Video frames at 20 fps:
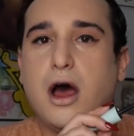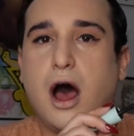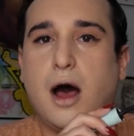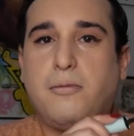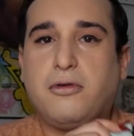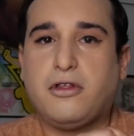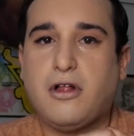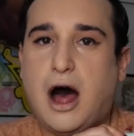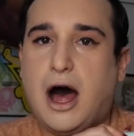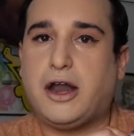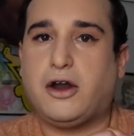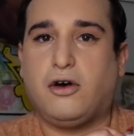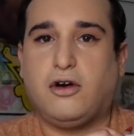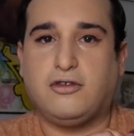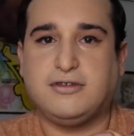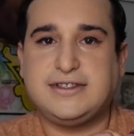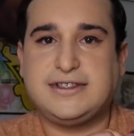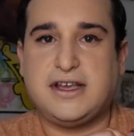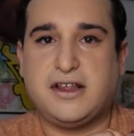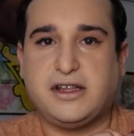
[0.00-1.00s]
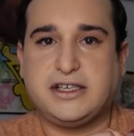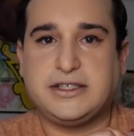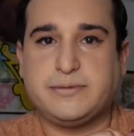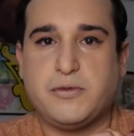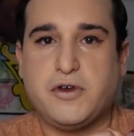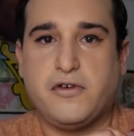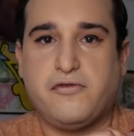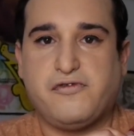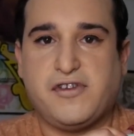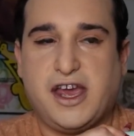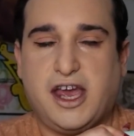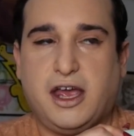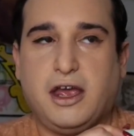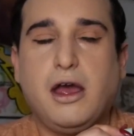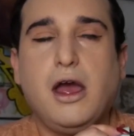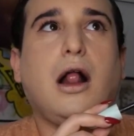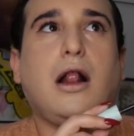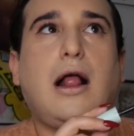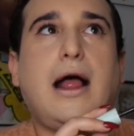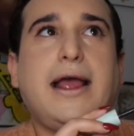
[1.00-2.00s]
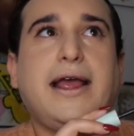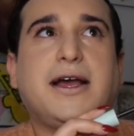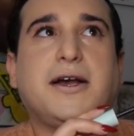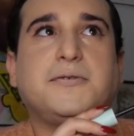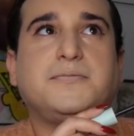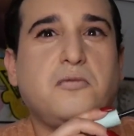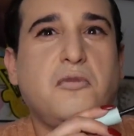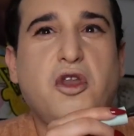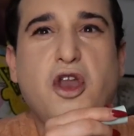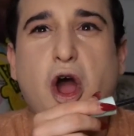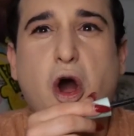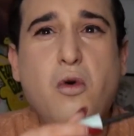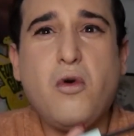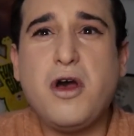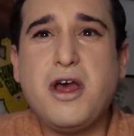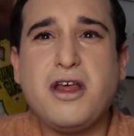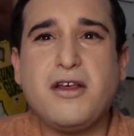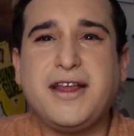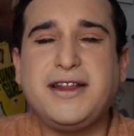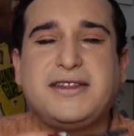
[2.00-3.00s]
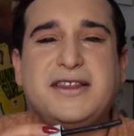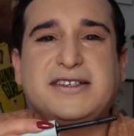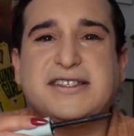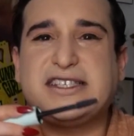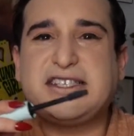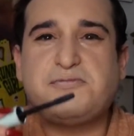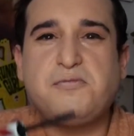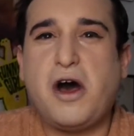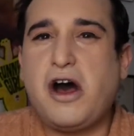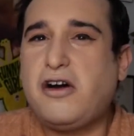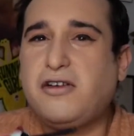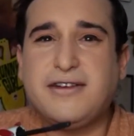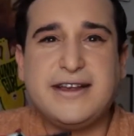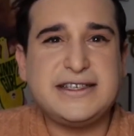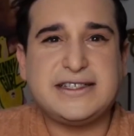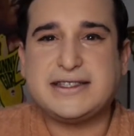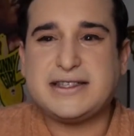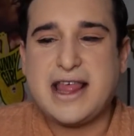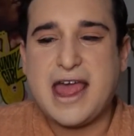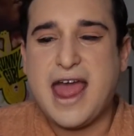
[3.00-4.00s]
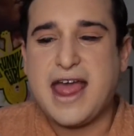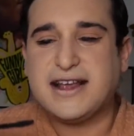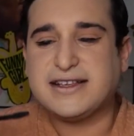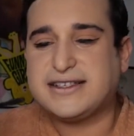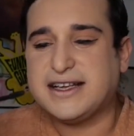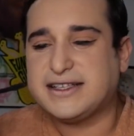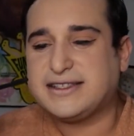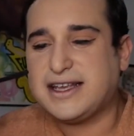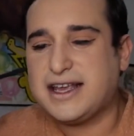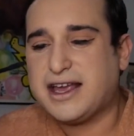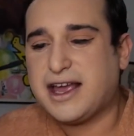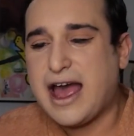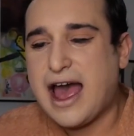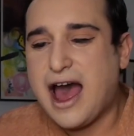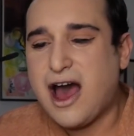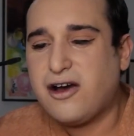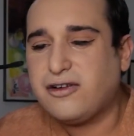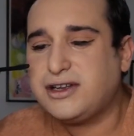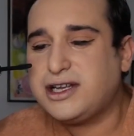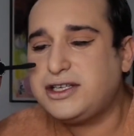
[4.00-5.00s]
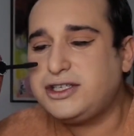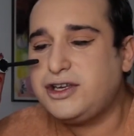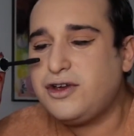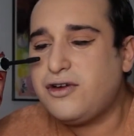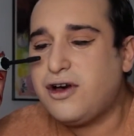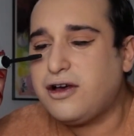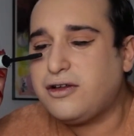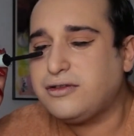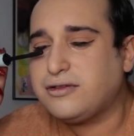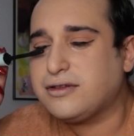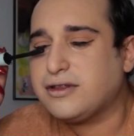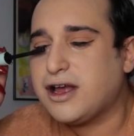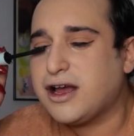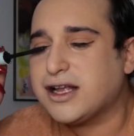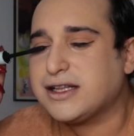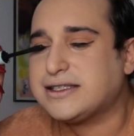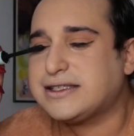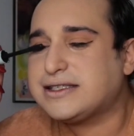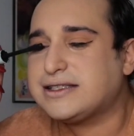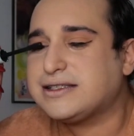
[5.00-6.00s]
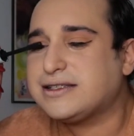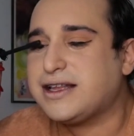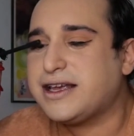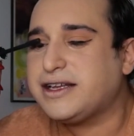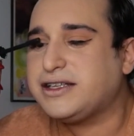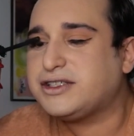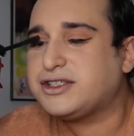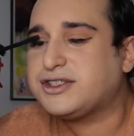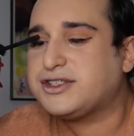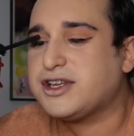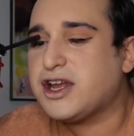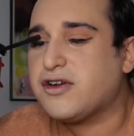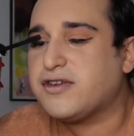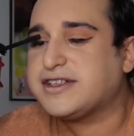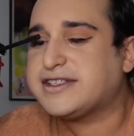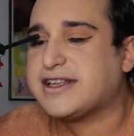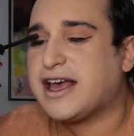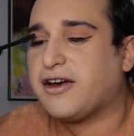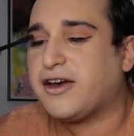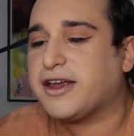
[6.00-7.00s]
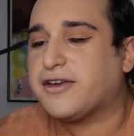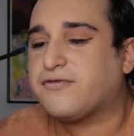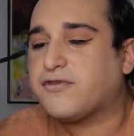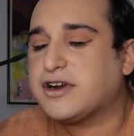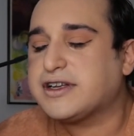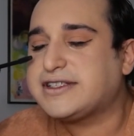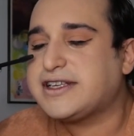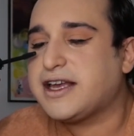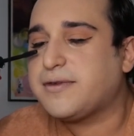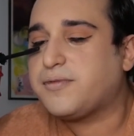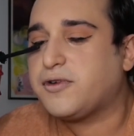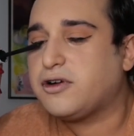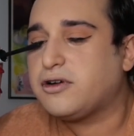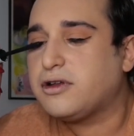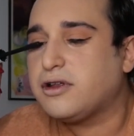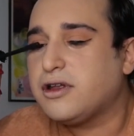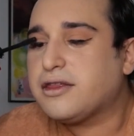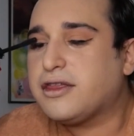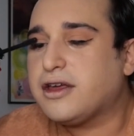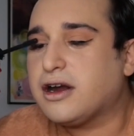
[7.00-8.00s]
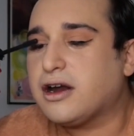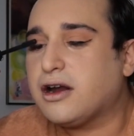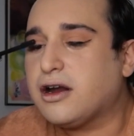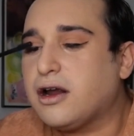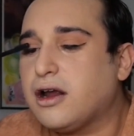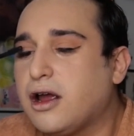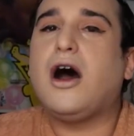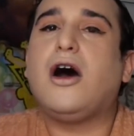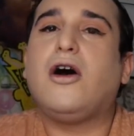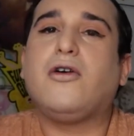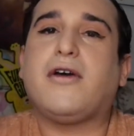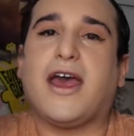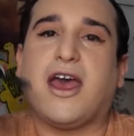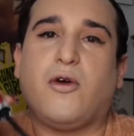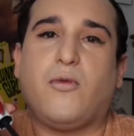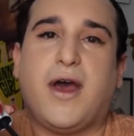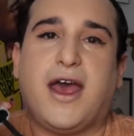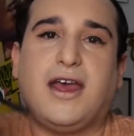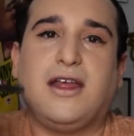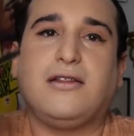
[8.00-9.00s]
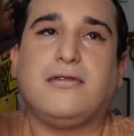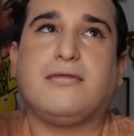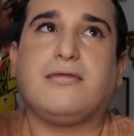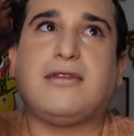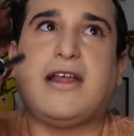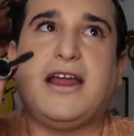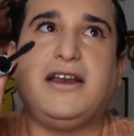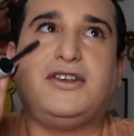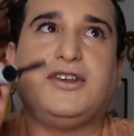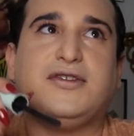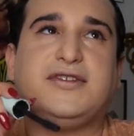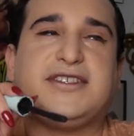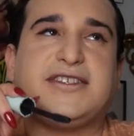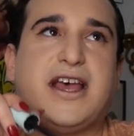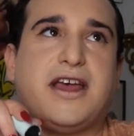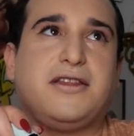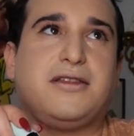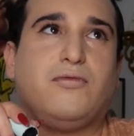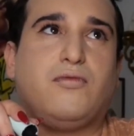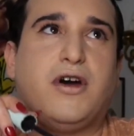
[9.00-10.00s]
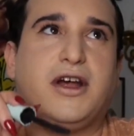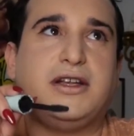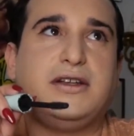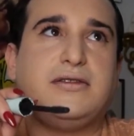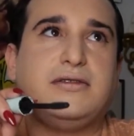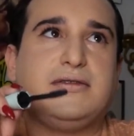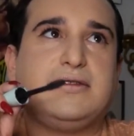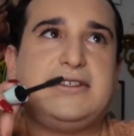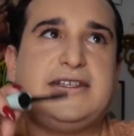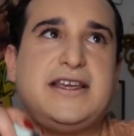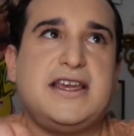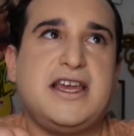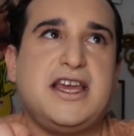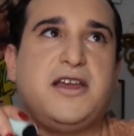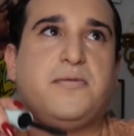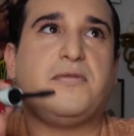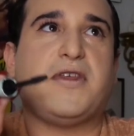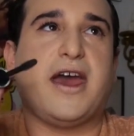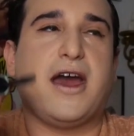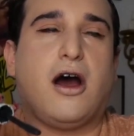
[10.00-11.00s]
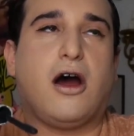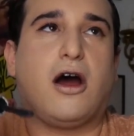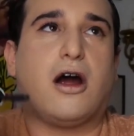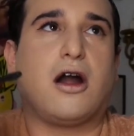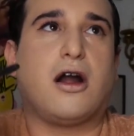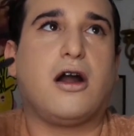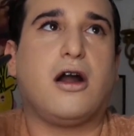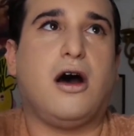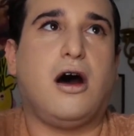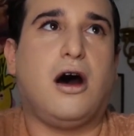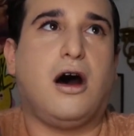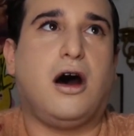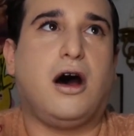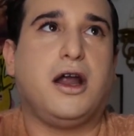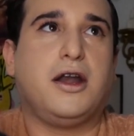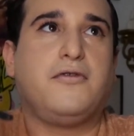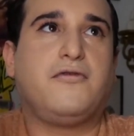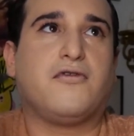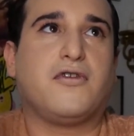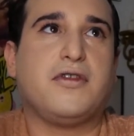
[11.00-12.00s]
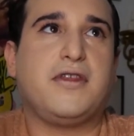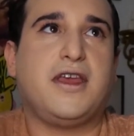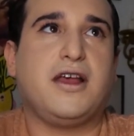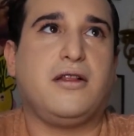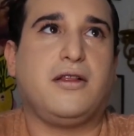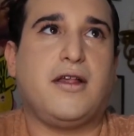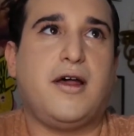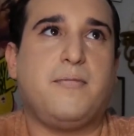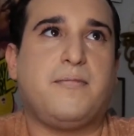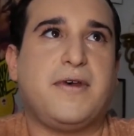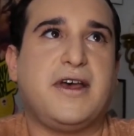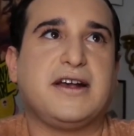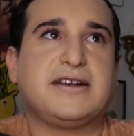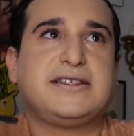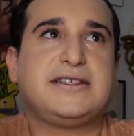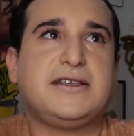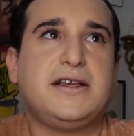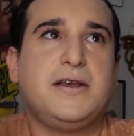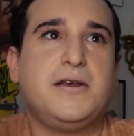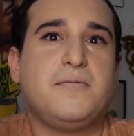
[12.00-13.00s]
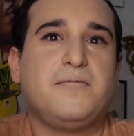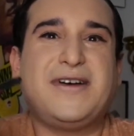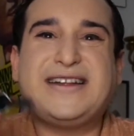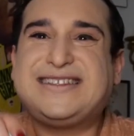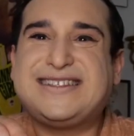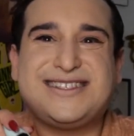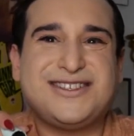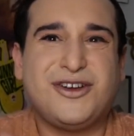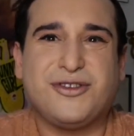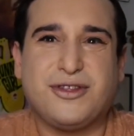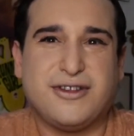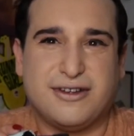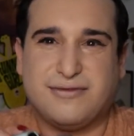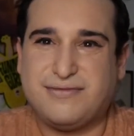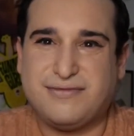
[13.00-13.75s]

plot holes in this movie. Like, no one, like, the smallest things, it's like, how did you not, like, just notice that? Like, for example, okay, wait, they do say what team they are on for the Olympics. But still,